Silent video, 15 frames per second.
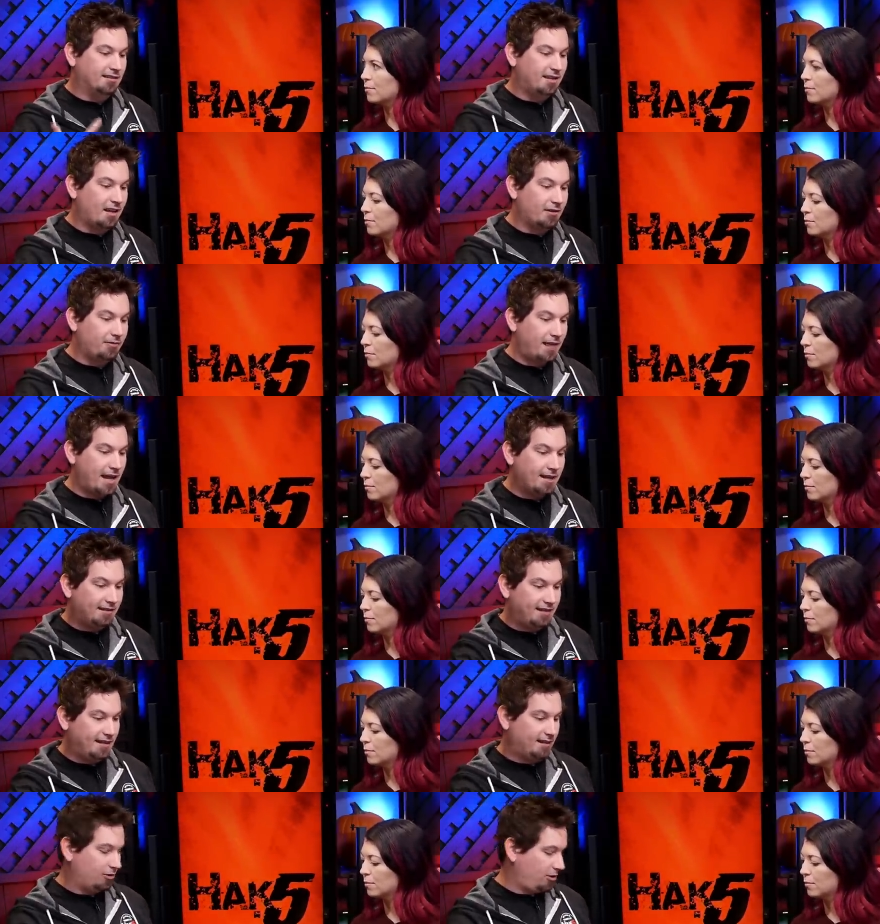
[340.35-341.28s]
Speaker 1: Instead of
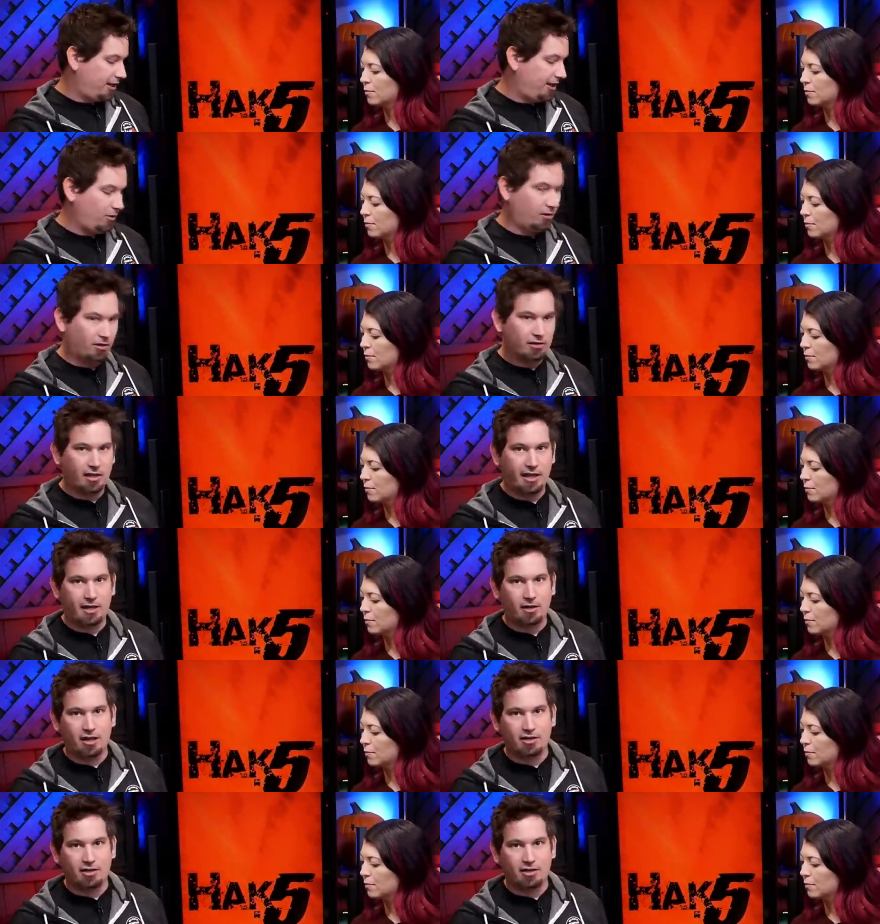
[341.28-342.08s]
18 looking like